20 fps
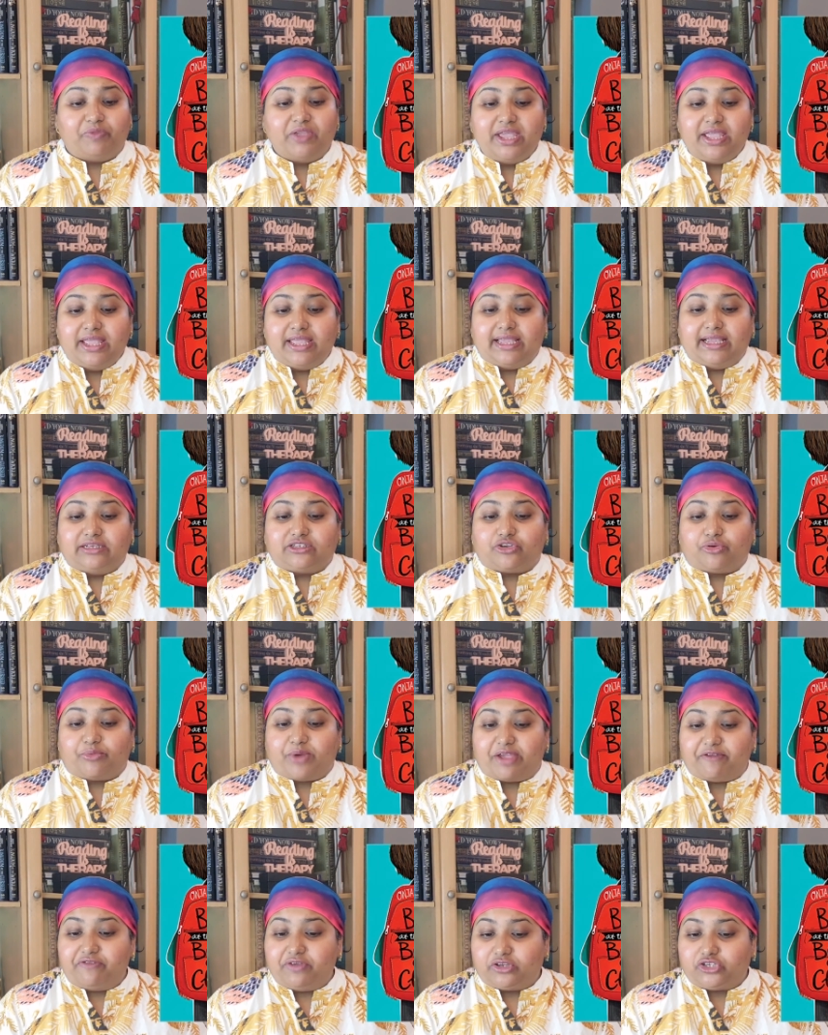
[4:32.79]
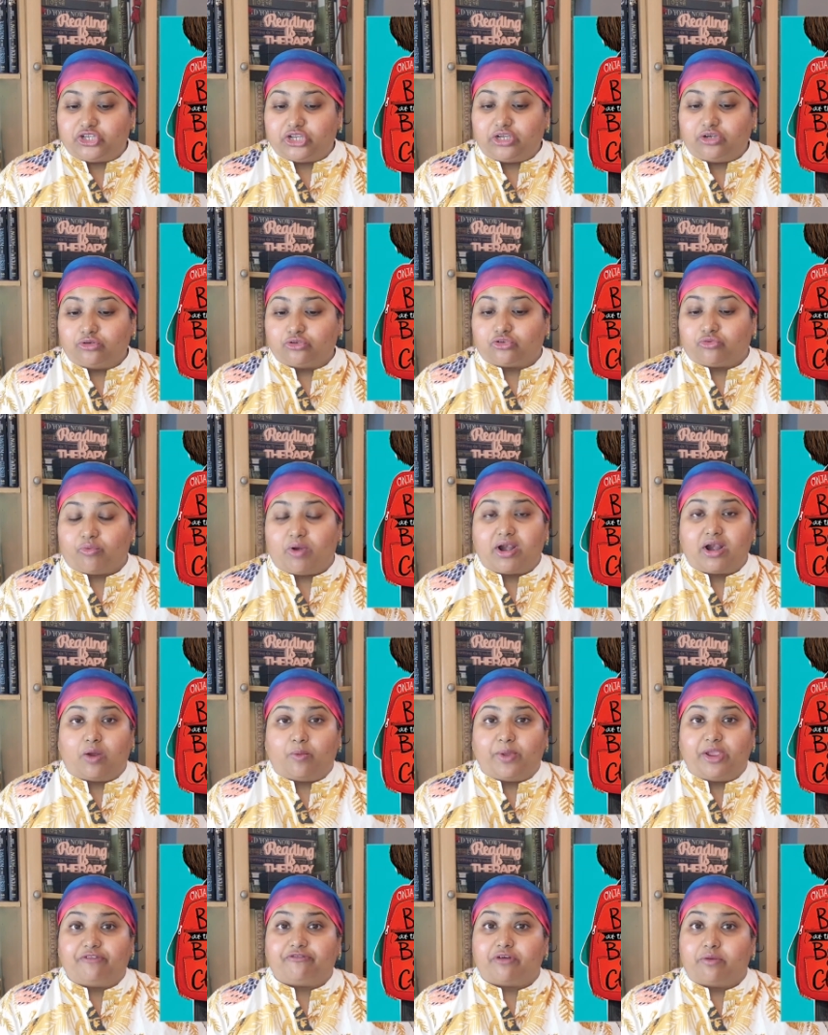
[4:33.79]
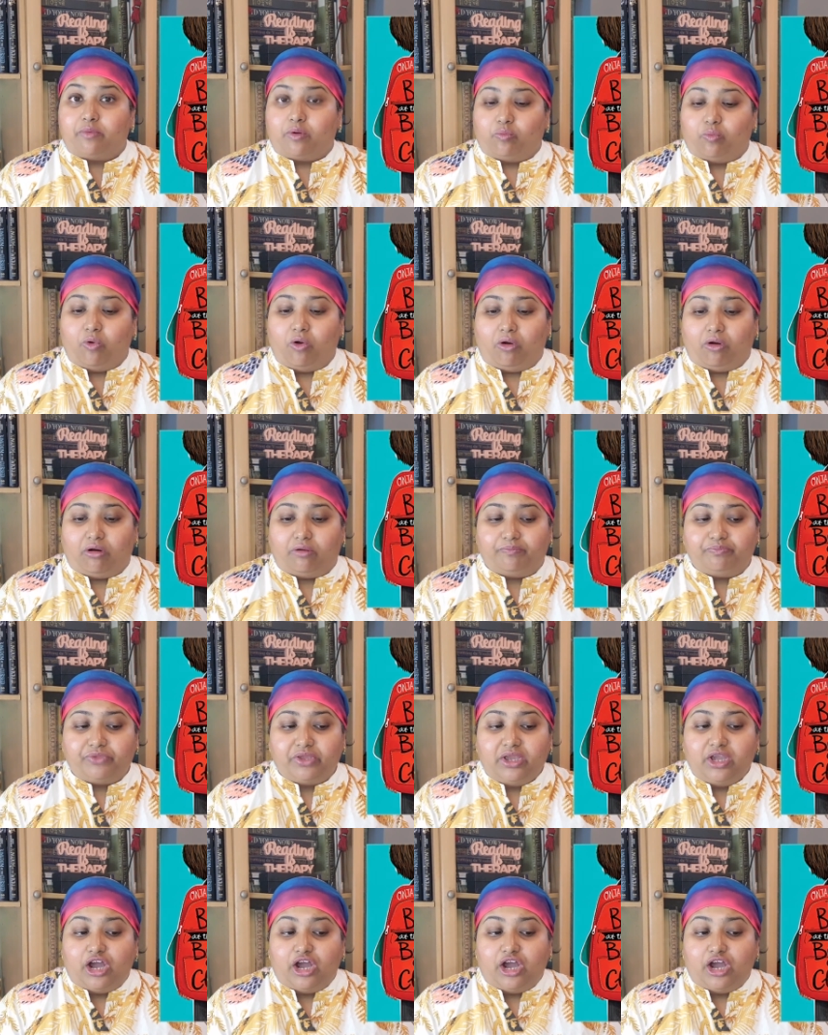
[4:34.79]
He's a refugee who's run away from a war,